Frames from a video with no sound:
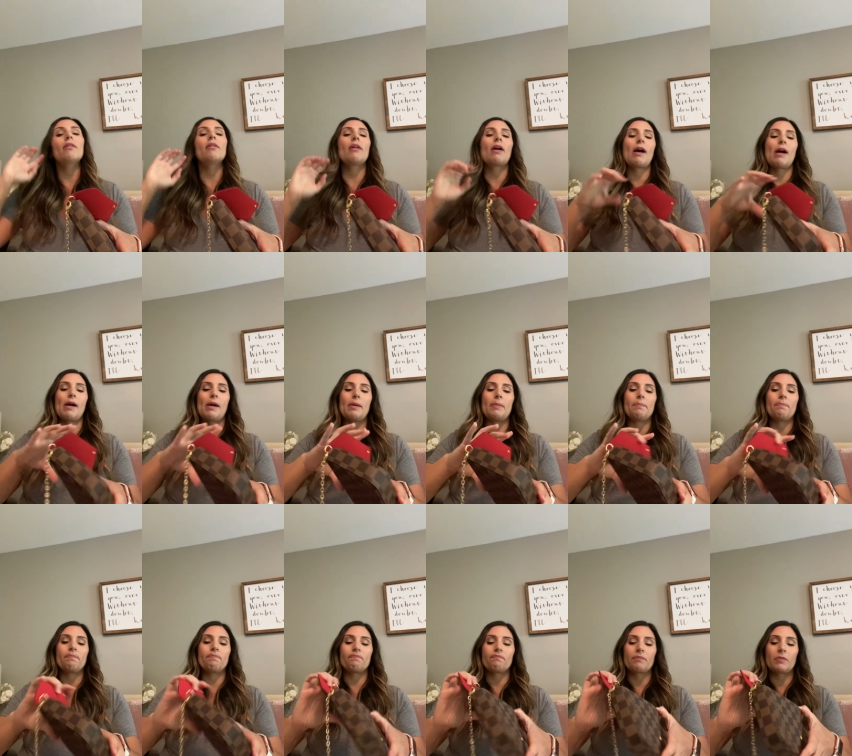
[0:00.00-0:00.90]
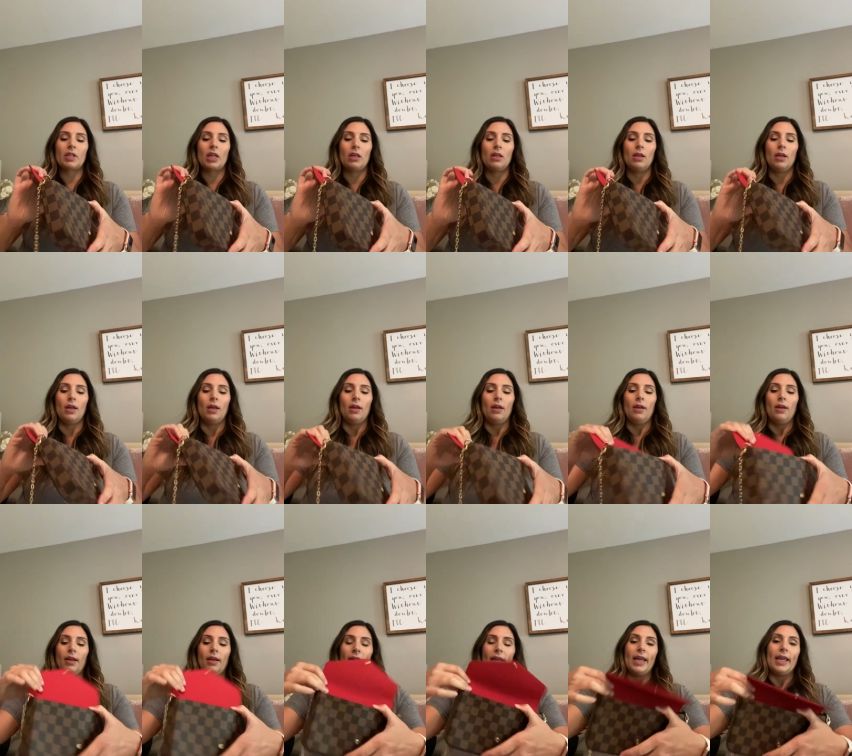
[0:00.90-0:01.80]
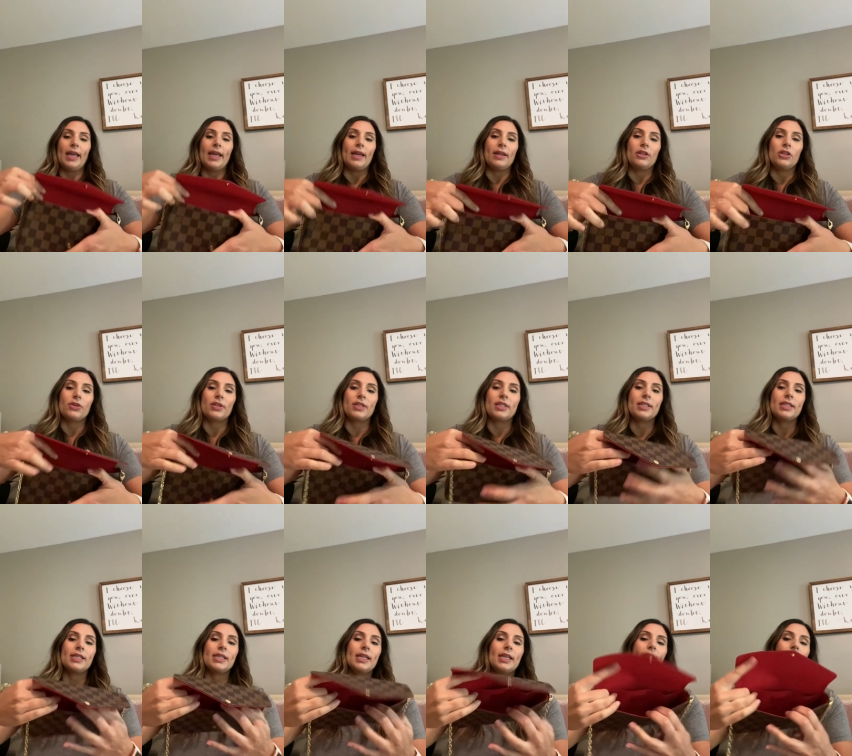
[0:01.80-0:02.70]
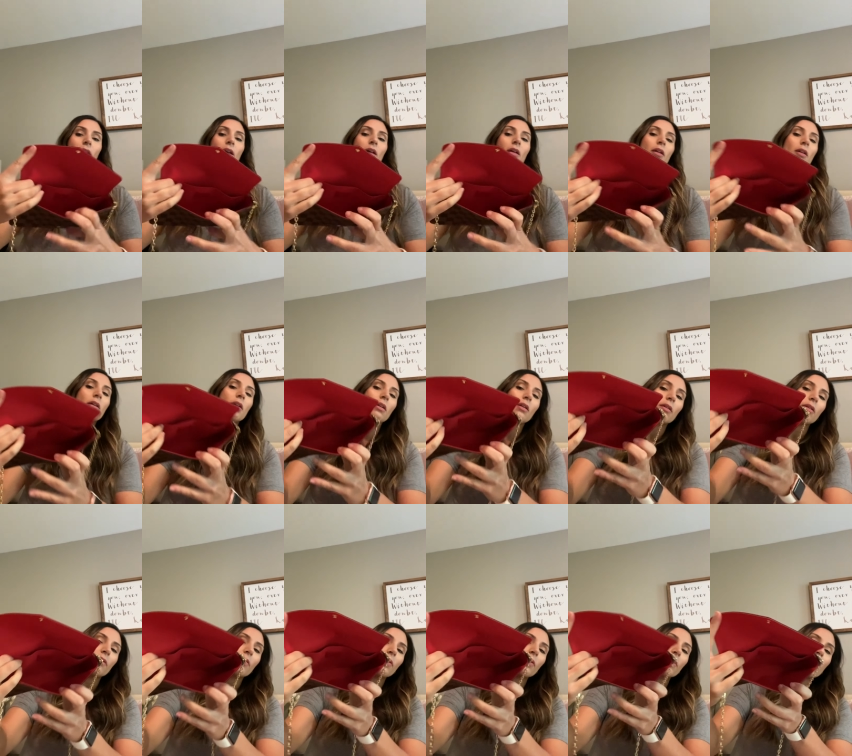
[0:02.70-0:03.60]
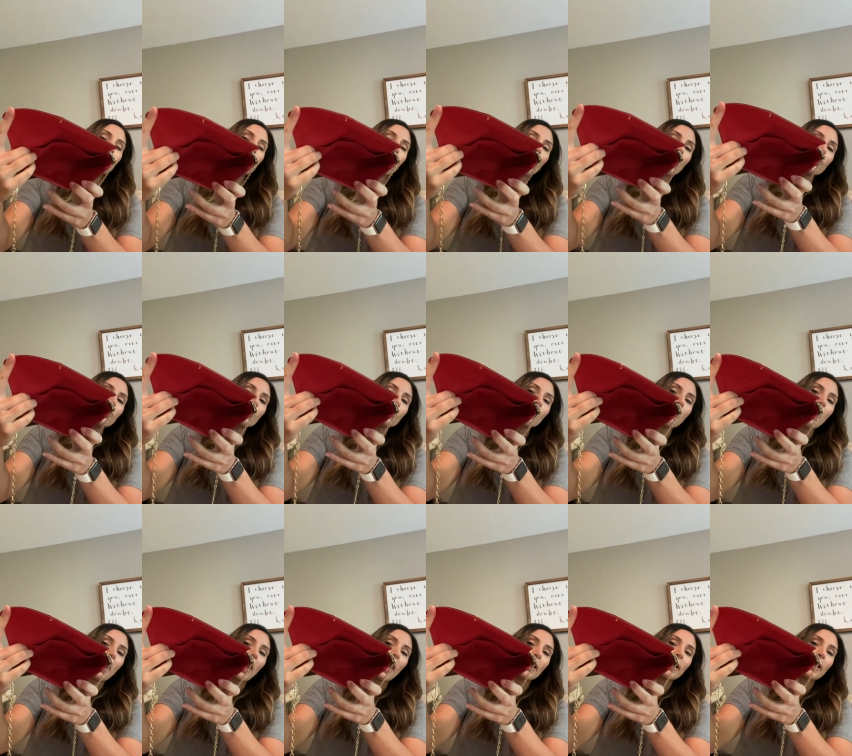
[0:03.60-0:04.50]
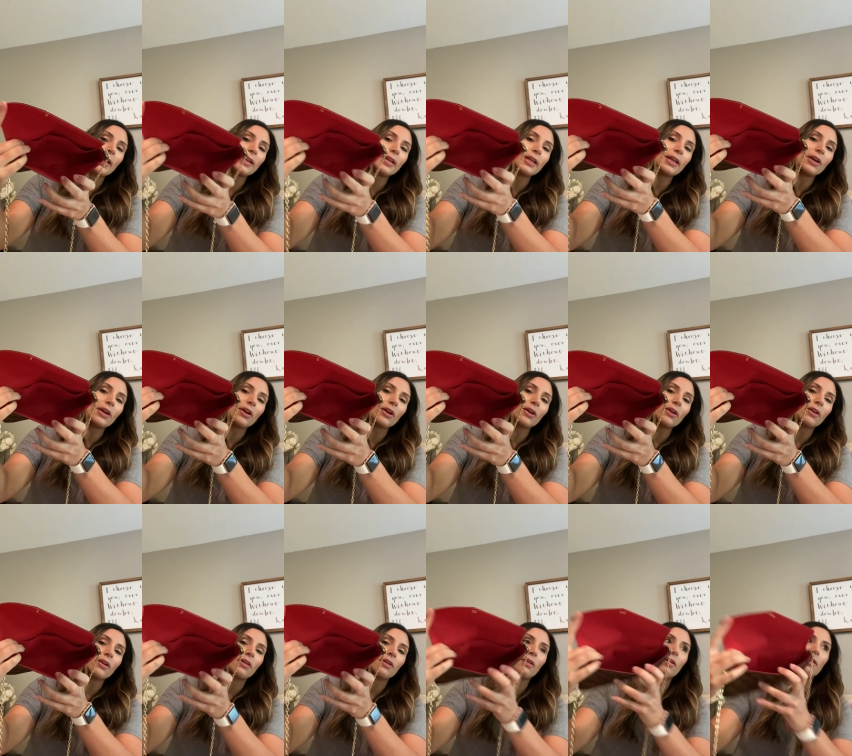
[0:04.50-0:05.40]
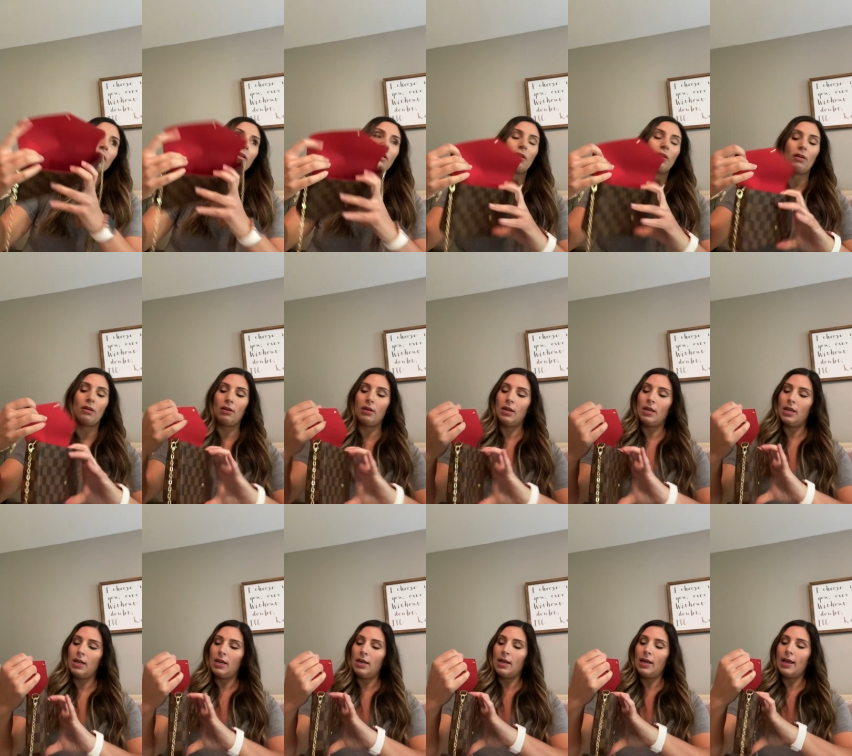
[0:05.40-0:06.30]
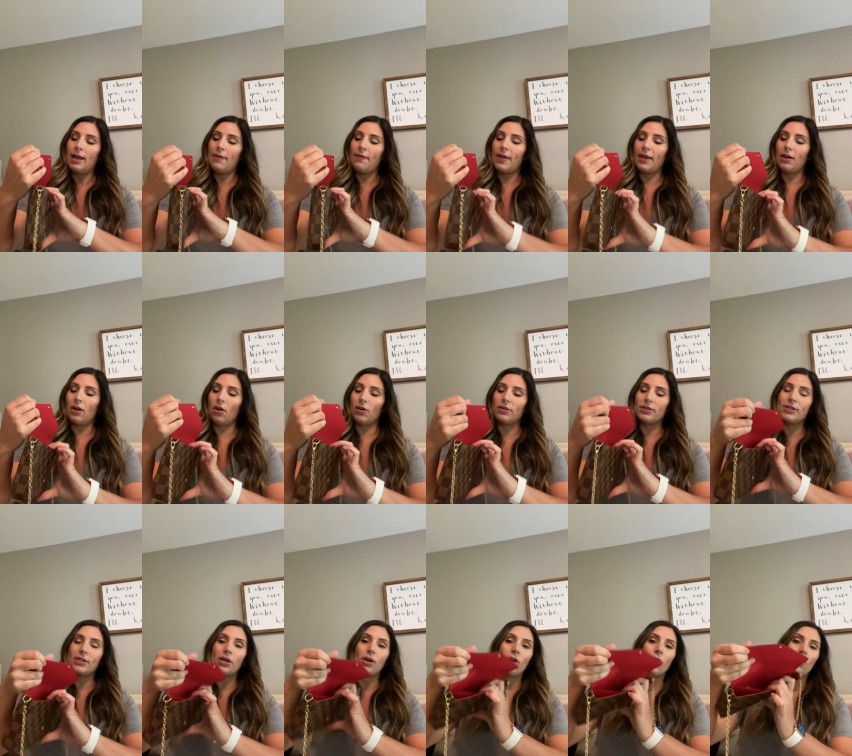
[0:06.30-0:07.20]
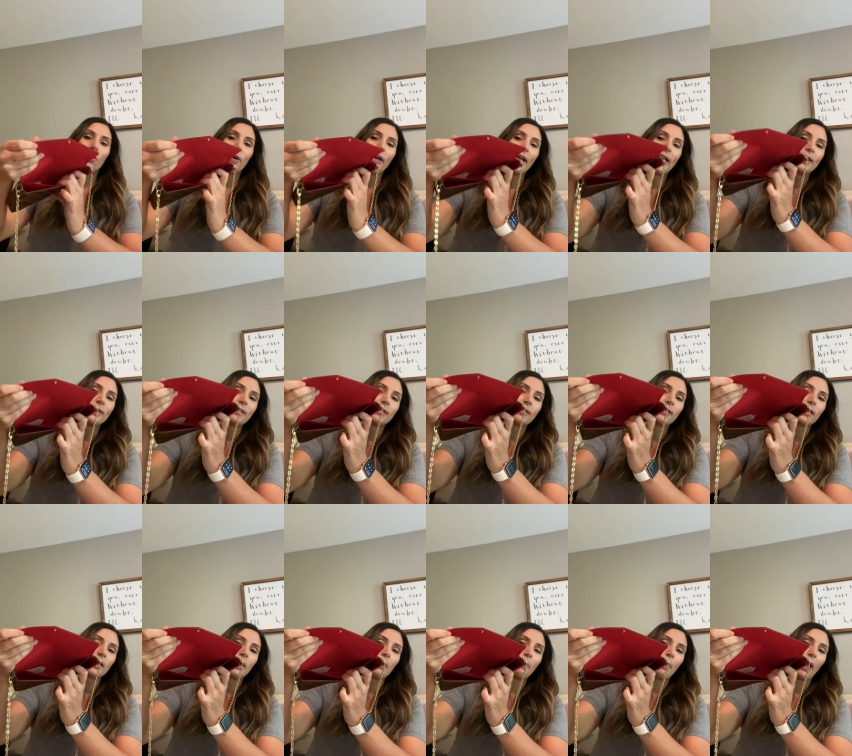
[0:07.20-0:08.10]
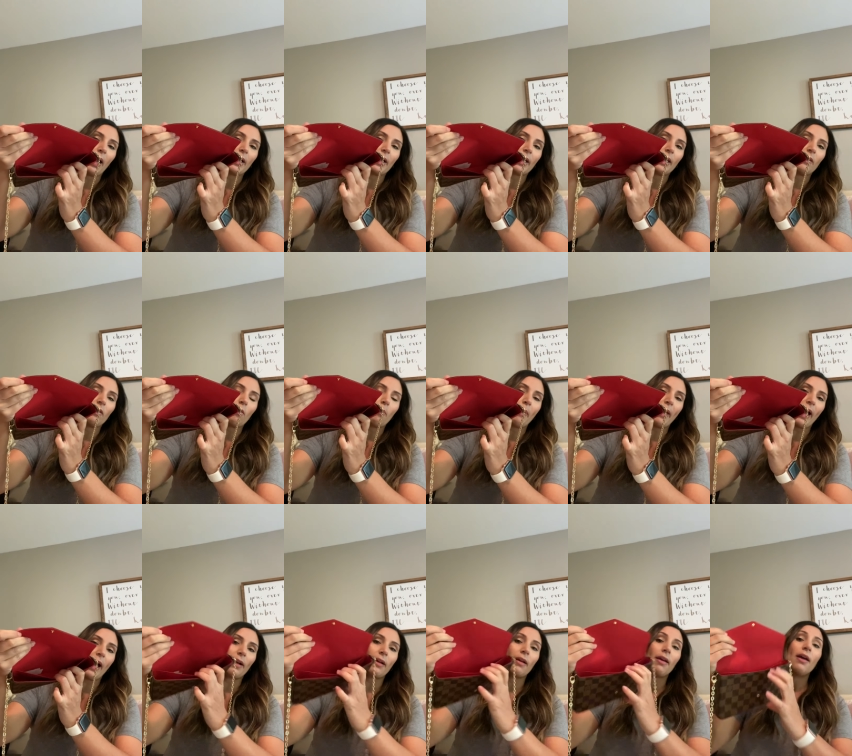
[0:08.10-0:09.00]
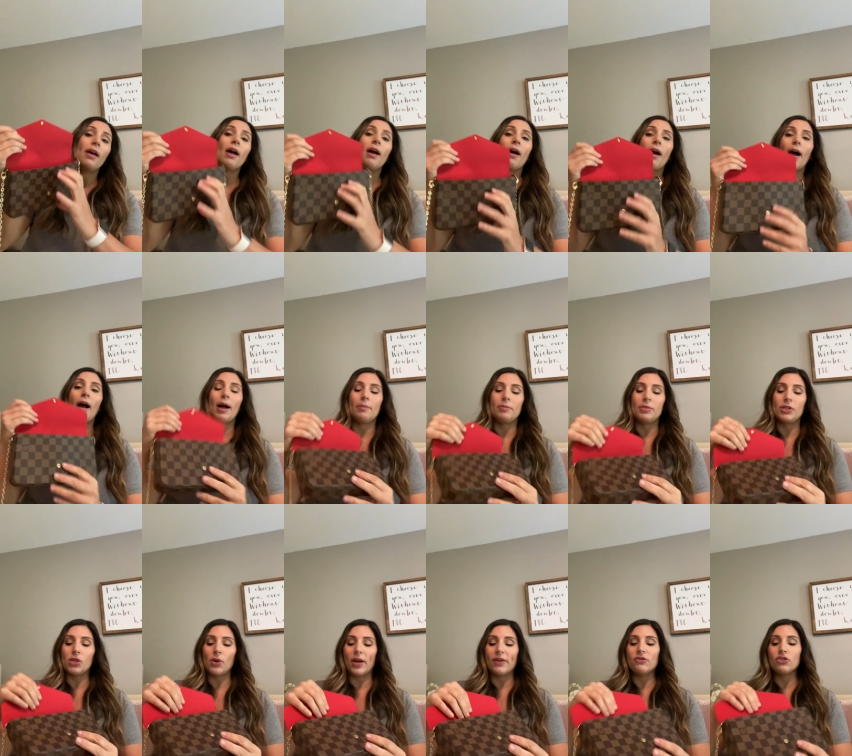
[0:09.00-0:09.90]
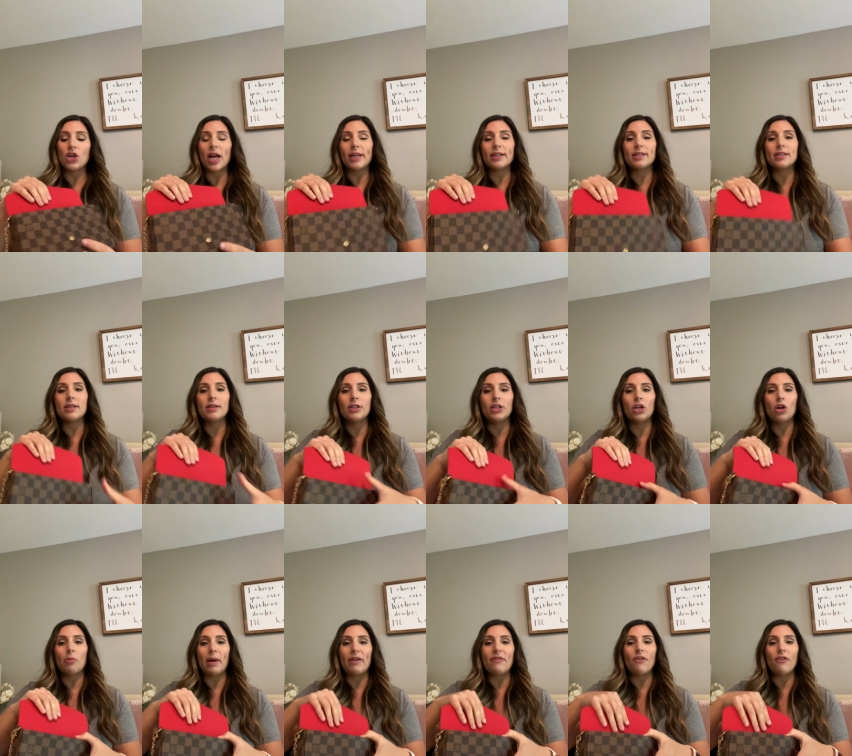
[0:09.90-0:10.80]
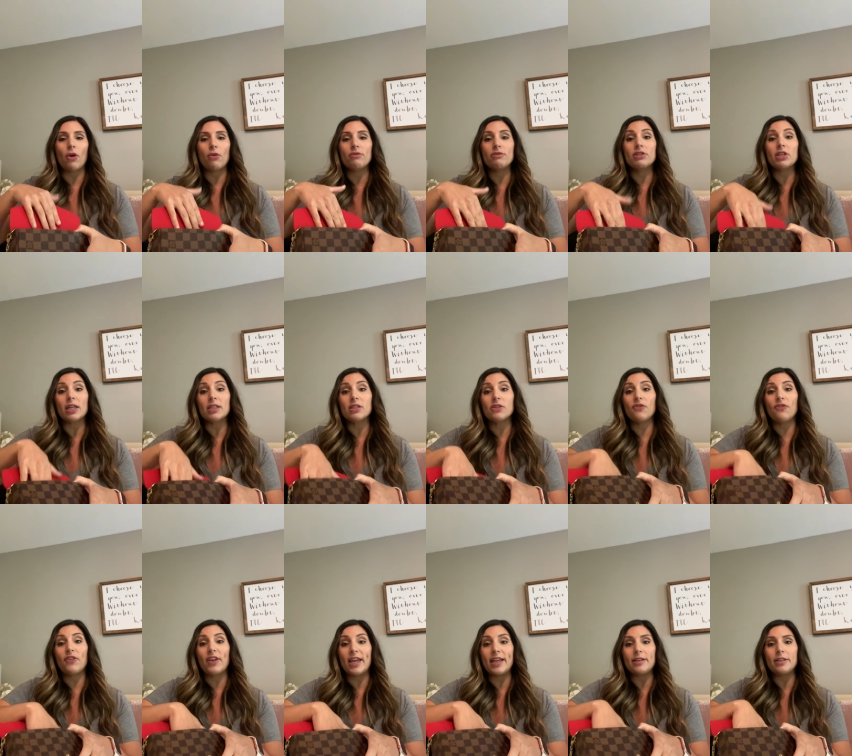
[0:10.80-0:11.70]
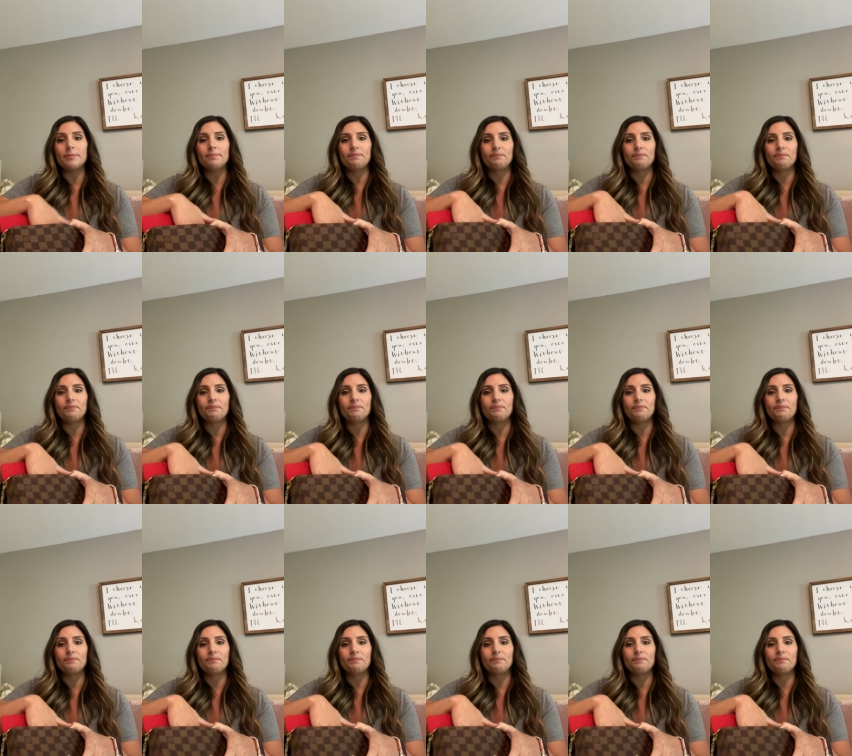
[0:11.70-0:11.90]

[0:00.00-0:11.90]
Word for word: Um, and you can see the large pocket here and then also has a slip pocket in the back. Um, so I checked, you know, my phone does fit